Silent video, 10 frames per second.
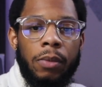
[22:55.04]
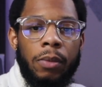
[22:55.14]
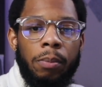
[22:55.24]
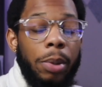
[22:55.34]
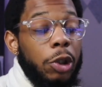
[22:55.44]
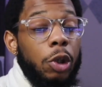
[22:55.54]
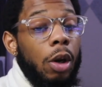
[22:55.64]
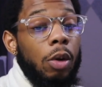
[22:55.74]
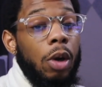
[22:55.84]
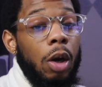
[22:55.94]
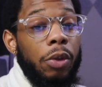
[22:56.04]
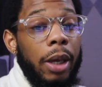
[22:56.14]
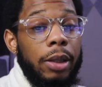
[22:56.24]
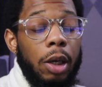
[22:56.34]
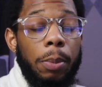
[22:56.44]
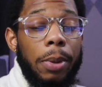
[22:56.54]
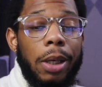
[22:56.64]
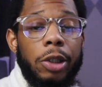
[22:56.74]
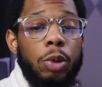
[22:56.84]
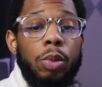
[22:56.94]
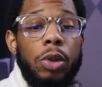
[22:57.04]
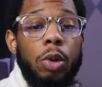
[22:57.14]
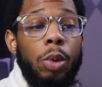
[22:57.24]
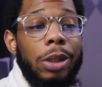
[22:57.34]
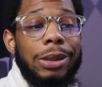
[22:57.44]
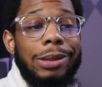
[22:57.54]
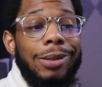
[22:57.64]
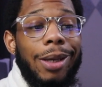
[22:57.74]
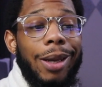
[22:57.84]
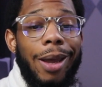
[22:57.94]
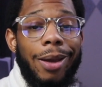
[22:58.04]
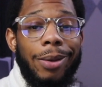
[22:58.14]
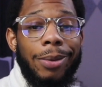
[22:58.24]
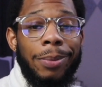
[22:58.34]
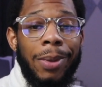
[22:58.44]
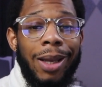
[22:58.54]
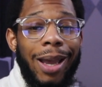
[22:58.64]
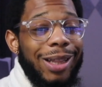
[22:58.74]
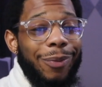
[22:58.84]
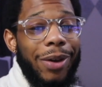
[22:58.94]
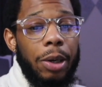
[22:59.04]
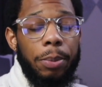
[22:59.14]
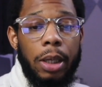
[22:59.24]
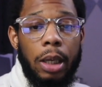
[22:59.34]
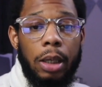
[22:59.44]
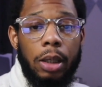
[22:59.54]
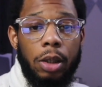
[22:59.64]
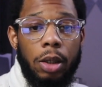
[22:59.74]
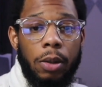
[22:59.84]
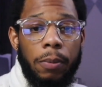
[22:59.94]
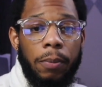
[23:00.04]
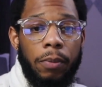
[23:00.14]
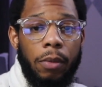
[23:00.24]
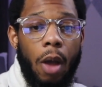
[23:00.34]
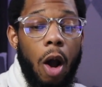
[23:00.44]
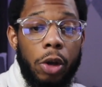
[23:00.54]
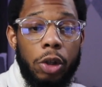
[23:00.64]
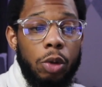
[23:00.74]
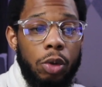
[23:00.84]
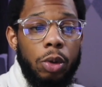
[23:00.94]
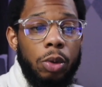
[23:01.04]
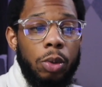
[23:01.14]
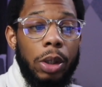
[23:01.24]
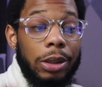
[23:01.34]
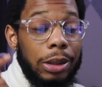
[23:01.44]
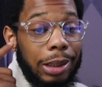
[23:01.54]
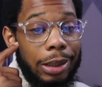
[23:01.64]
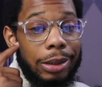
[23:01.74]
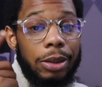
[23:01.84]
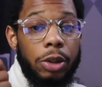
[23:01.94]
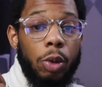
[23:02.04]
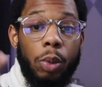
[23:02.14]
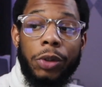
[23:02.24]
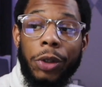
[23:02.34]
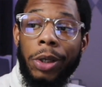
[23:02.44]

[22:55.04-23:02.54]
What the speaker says: But you don't know that though, because you wasn't looking at him at the very beginning. All you do is listen to what you're hearing